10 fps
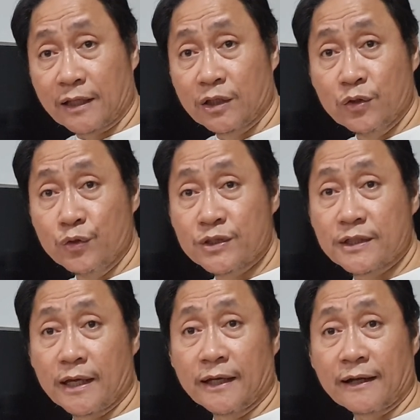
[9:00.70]
that
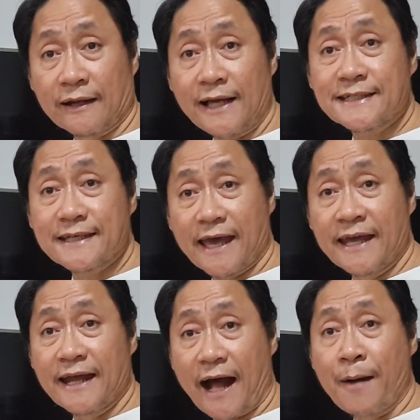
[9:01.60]
use a Class
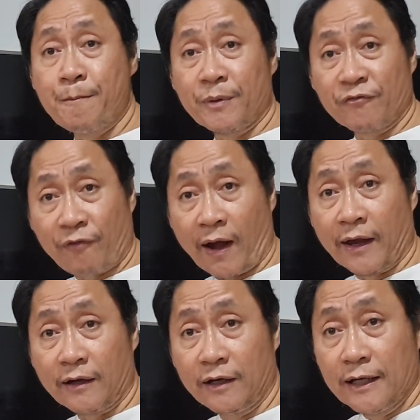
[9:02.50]
A
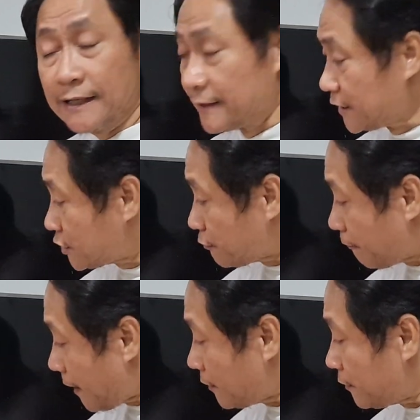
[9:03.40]
amplifier, this
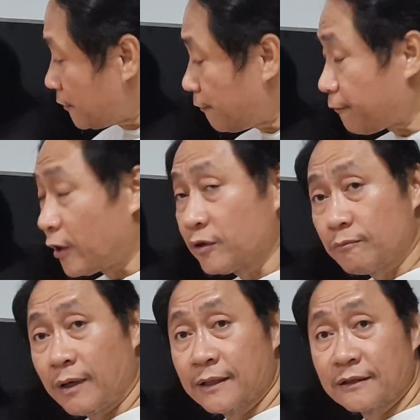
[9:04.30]
Fender
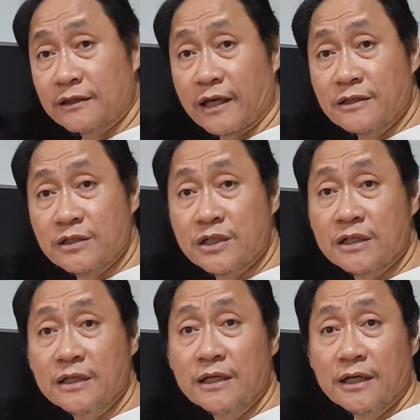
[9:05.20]
Frontman ten
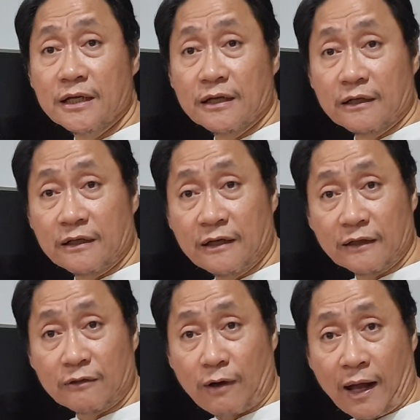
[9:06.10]
G
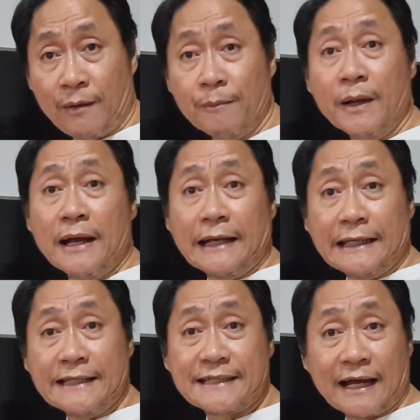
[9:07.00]
guitar amp
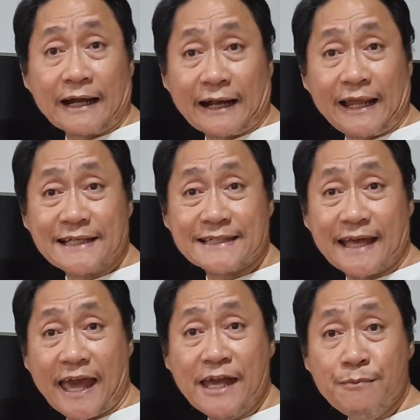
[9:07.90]
is a
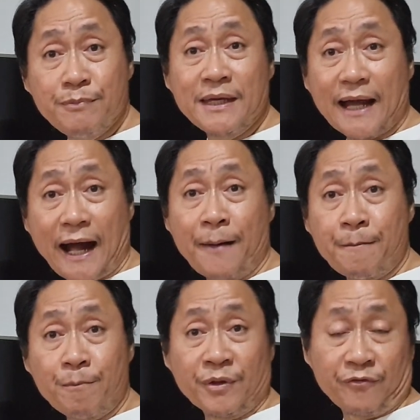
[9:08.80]
Class A B
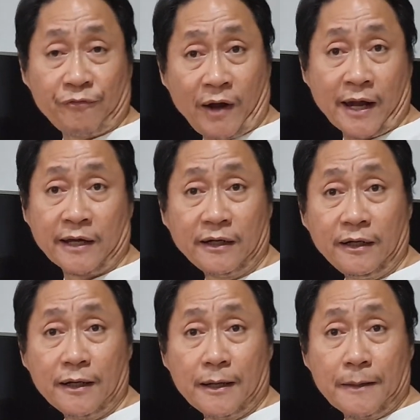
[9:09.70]

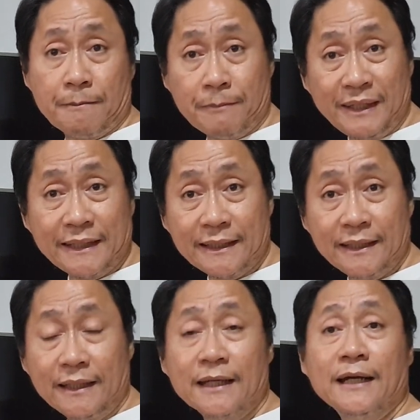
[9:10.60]
amplifier,
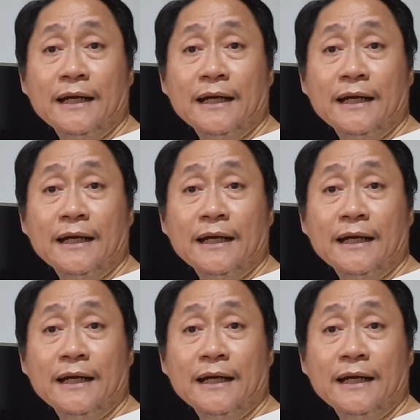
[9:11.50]
meaning